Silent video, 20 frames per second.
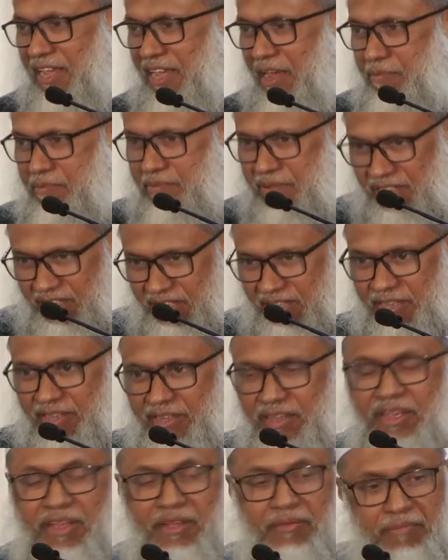am missing
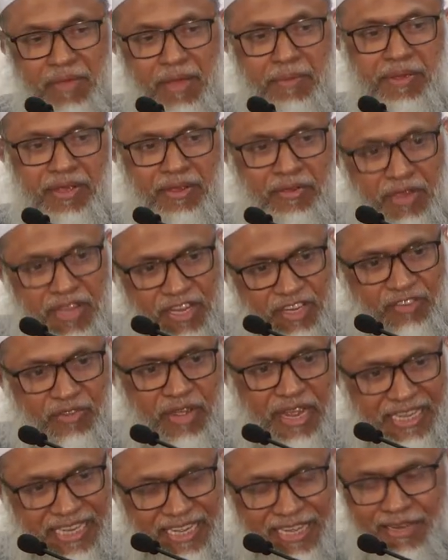maybe going to
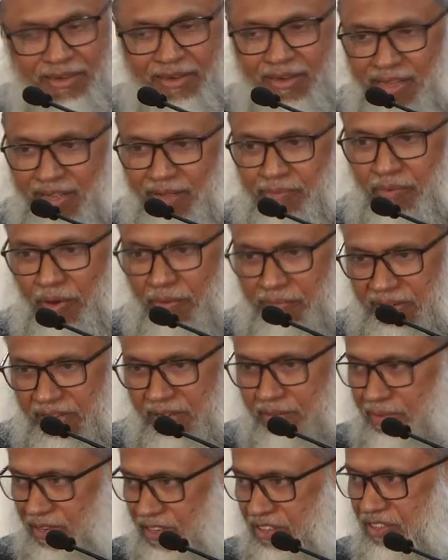attend prophetic
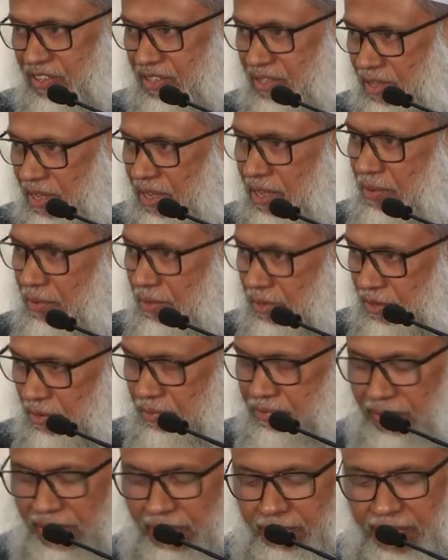masjid to
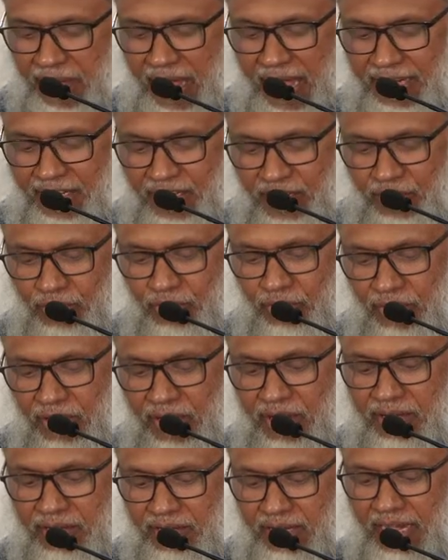pray behind you.
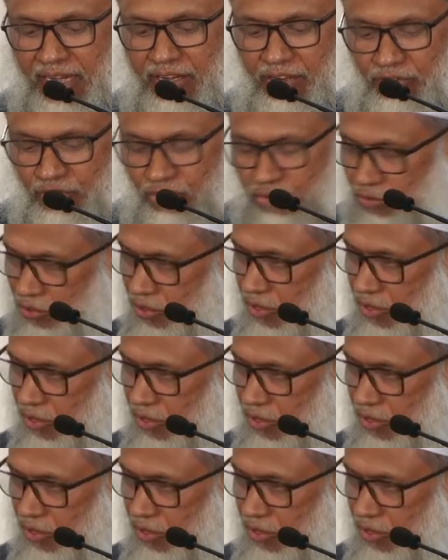Can you do